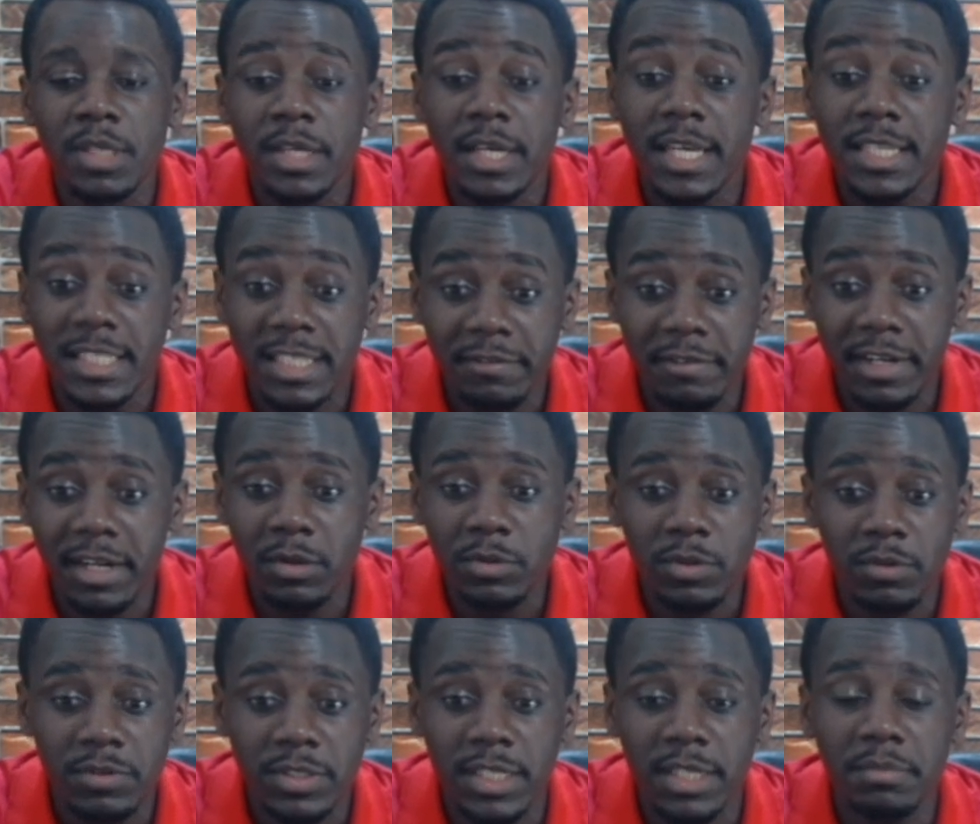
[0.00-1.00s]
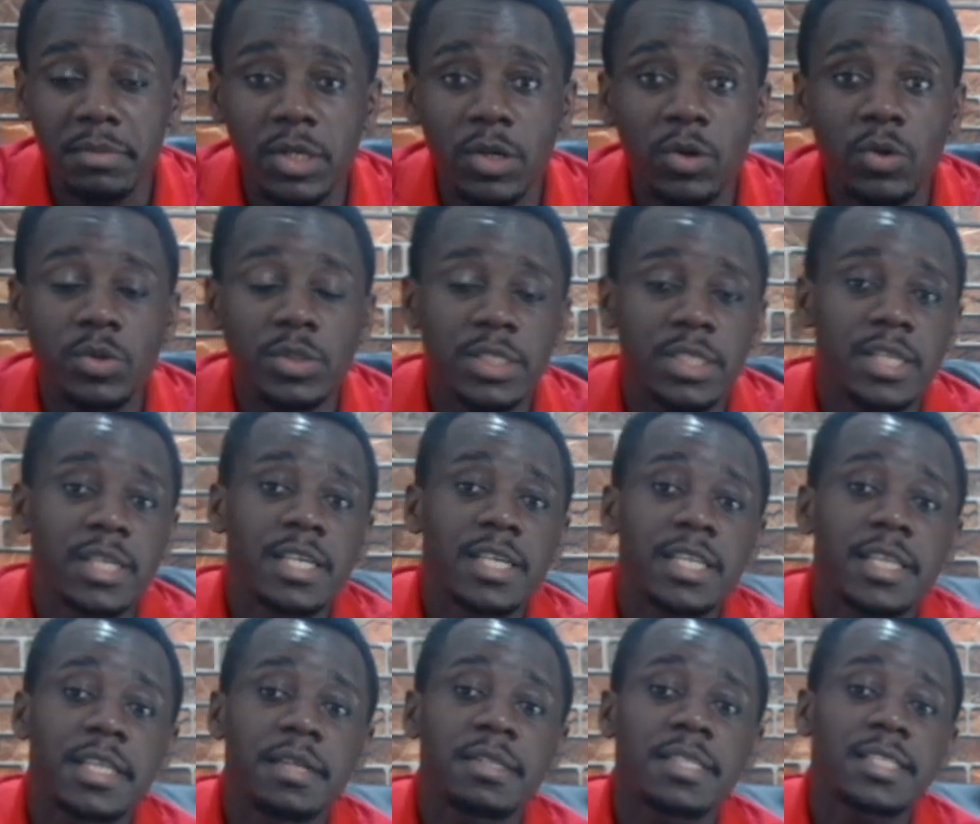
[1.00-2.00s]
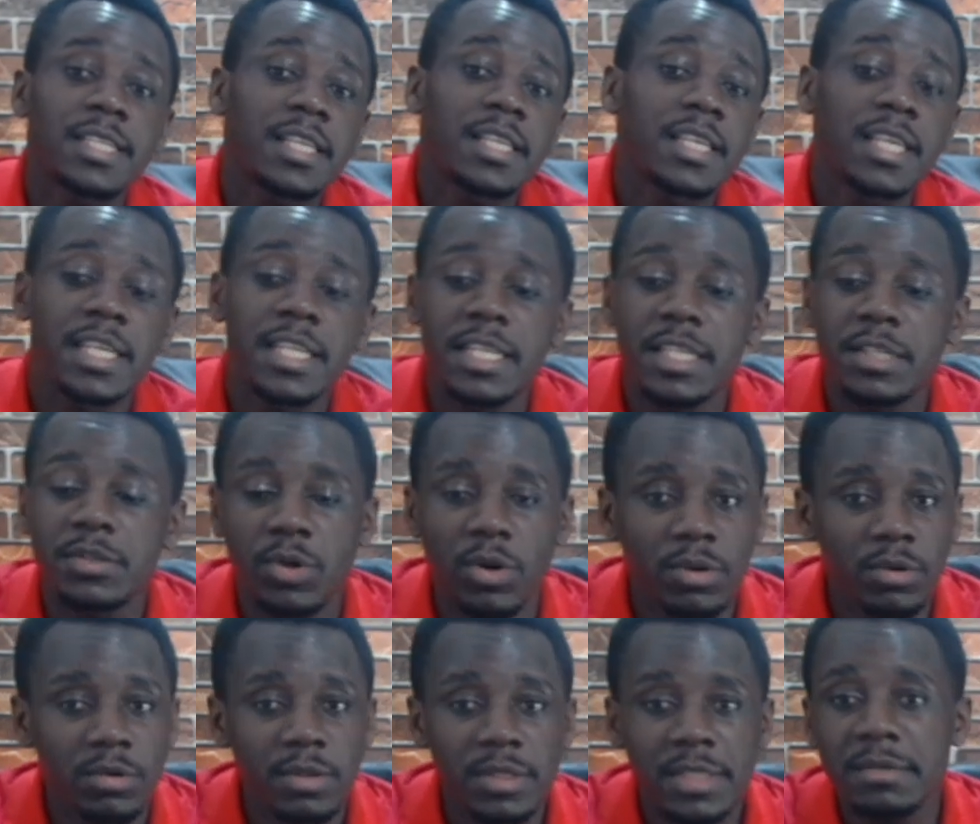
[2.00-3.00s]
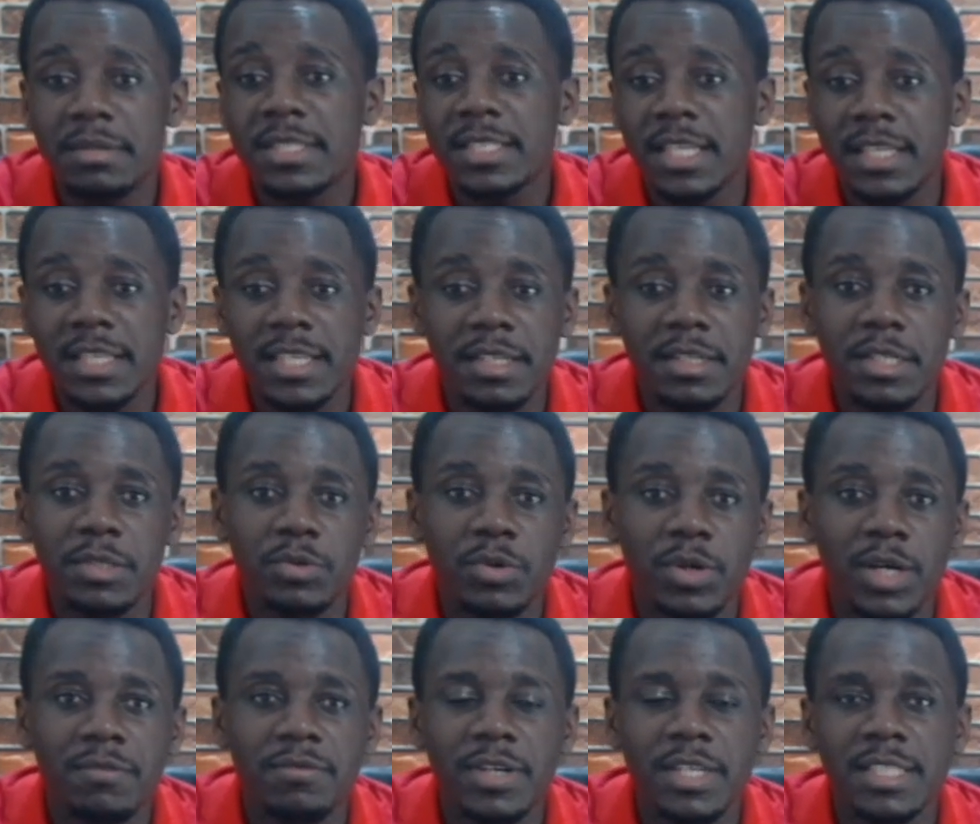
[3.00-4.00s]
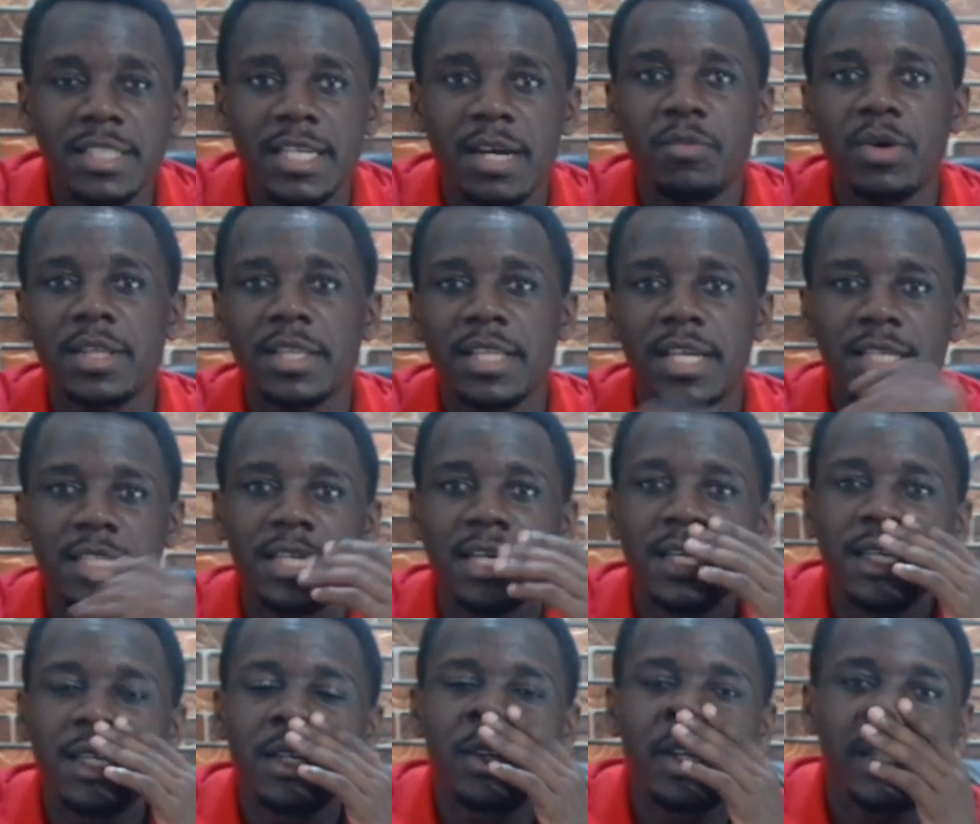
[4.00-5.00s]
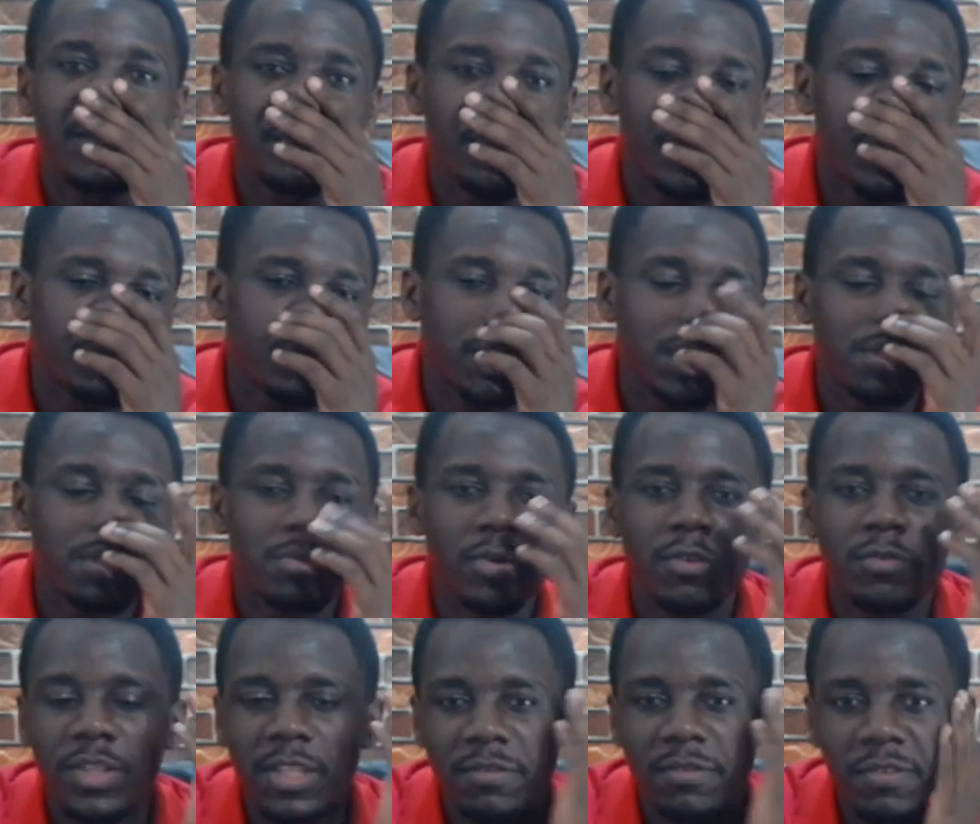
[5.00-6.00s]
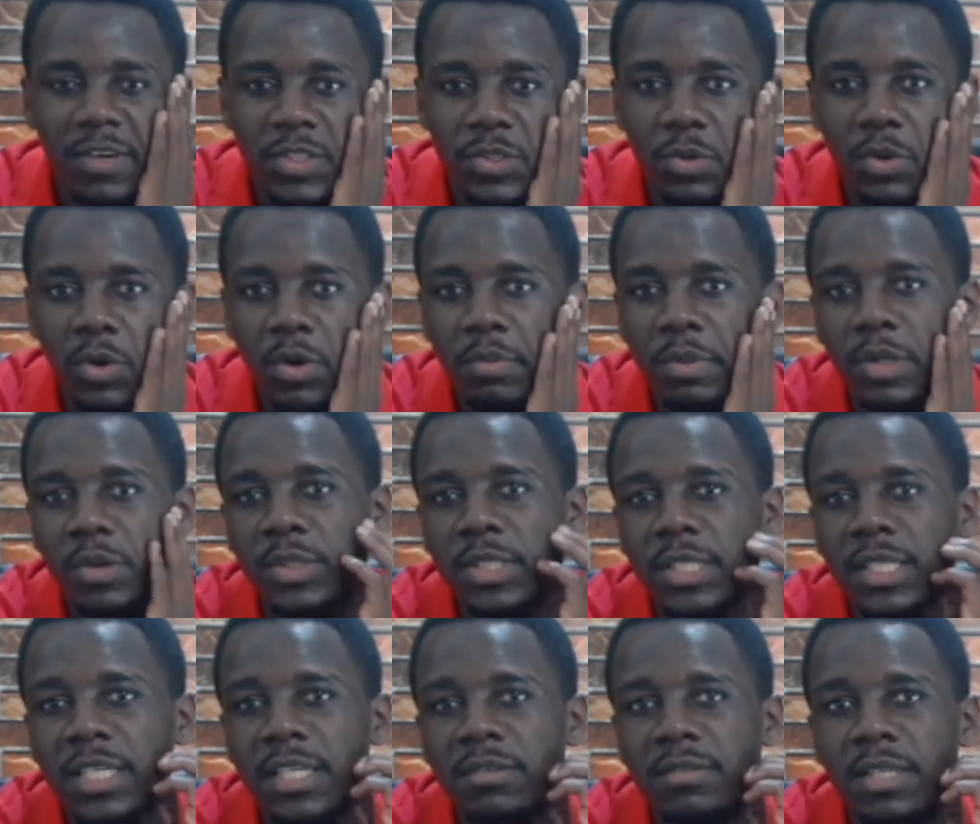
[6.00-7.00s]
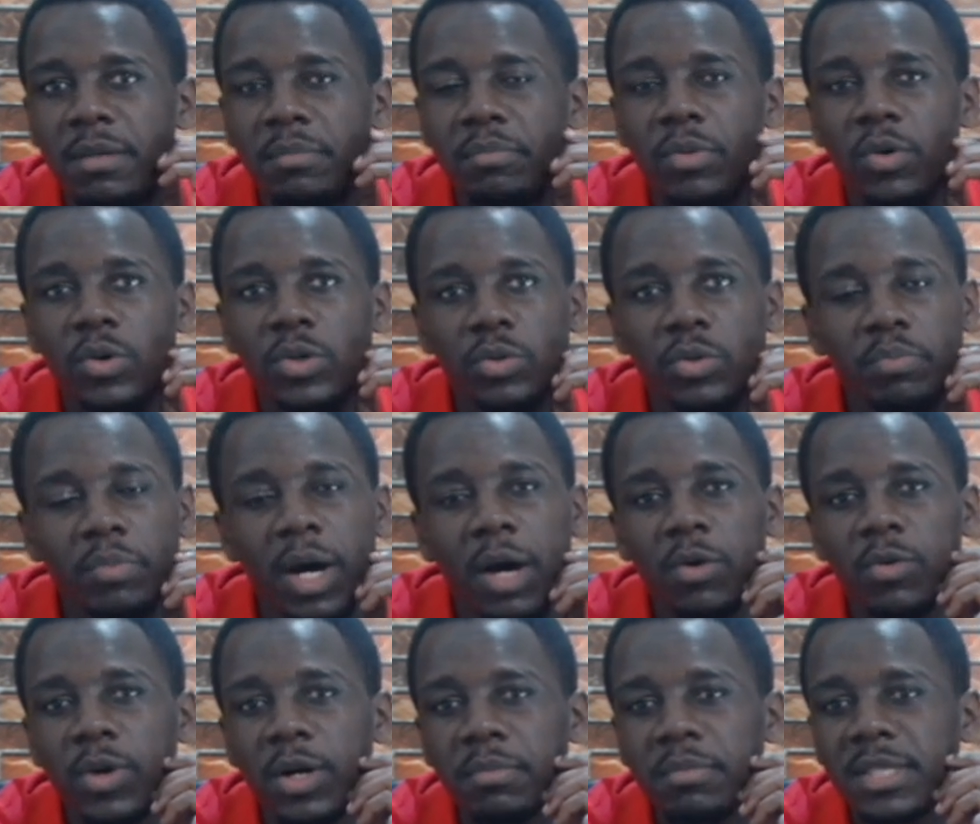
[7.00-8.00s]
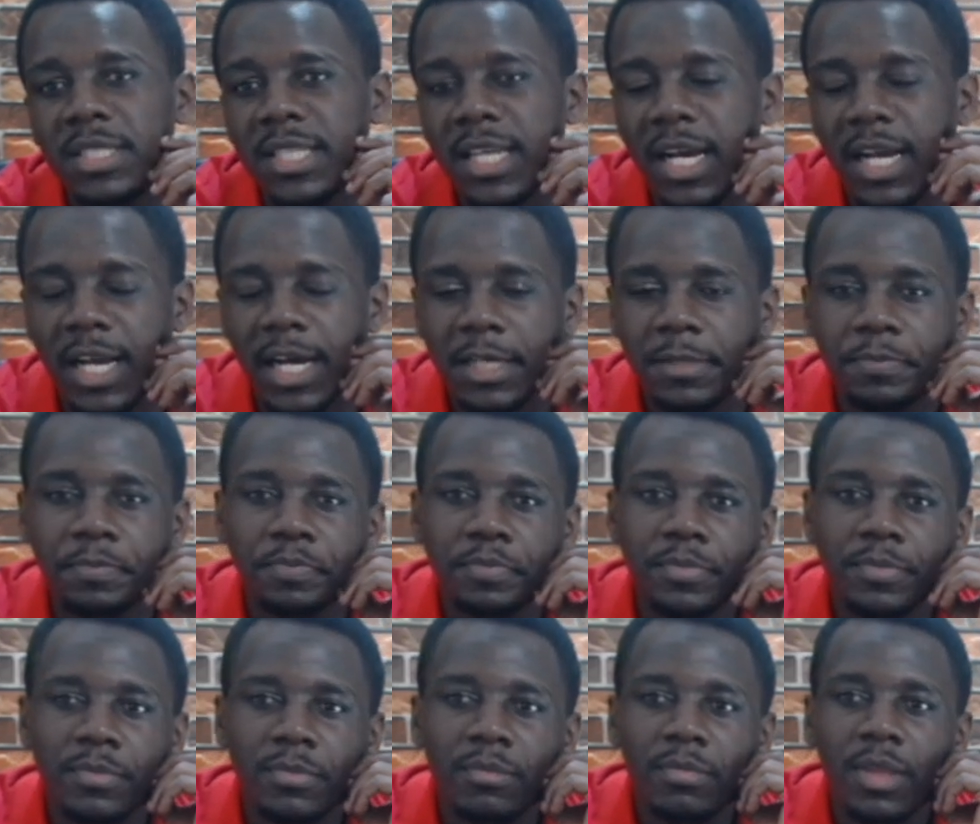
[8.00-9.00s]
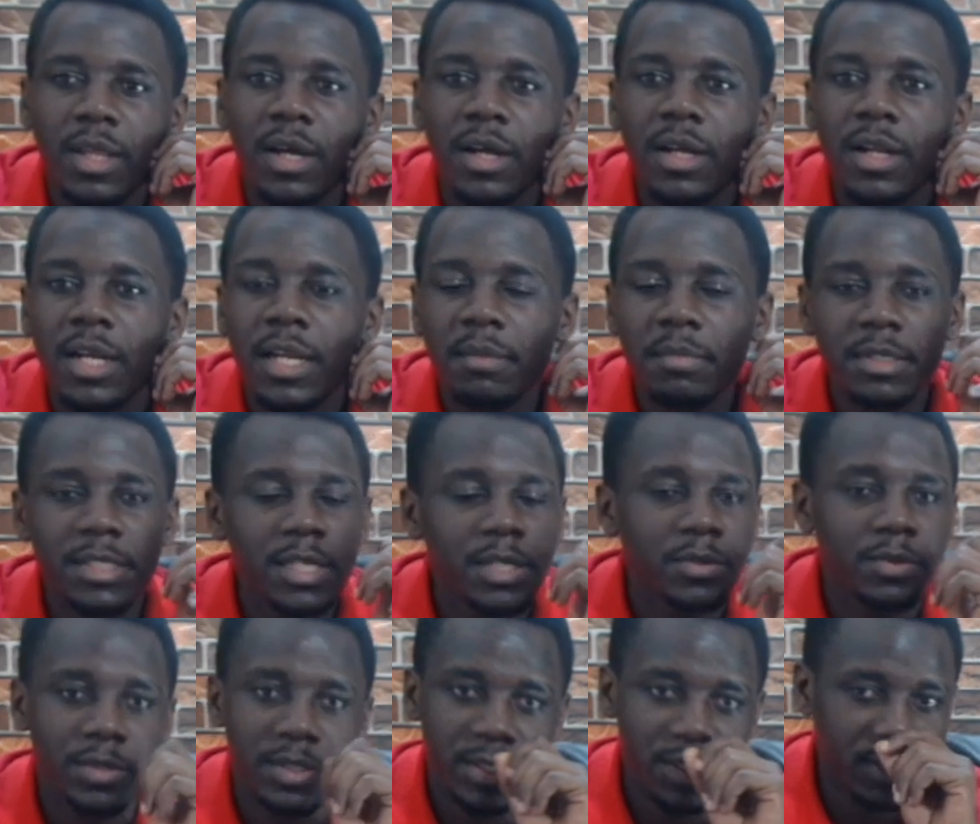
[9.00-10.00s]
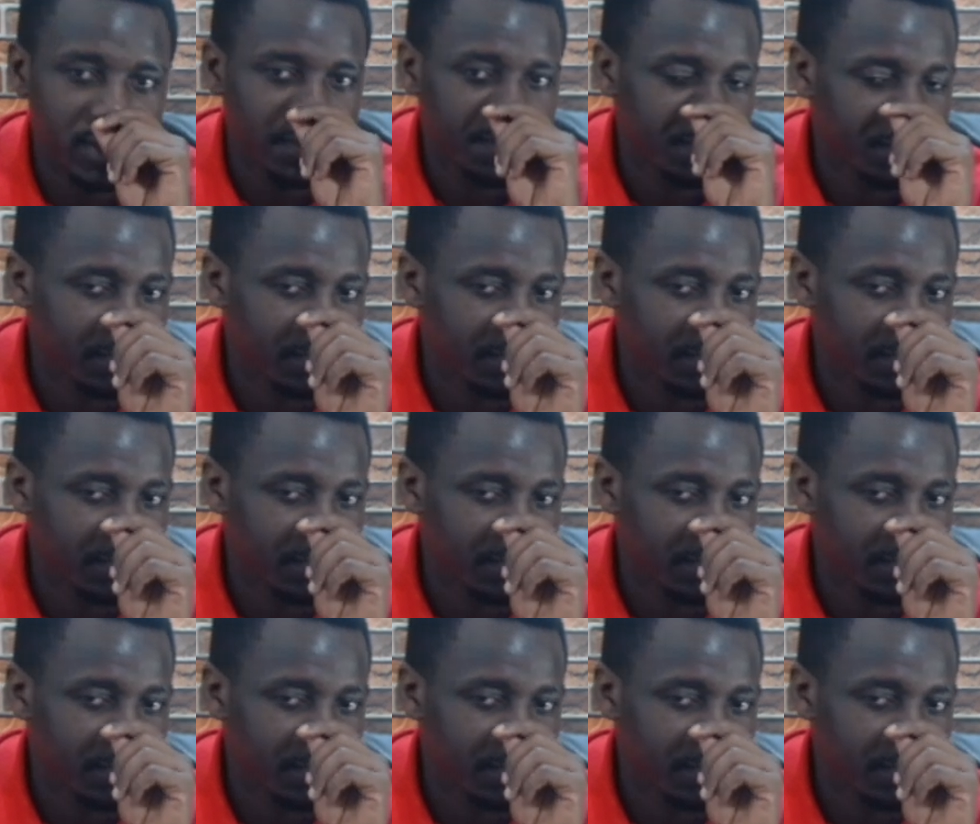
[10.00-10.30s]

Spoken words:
a 7 out of 10 because there is nothing he did wrong. There is nothing he did wrong. I've read someone that he's responsible for the first goal because he gives the ball to Aaron Wan-Bissaka. Let me tell you this.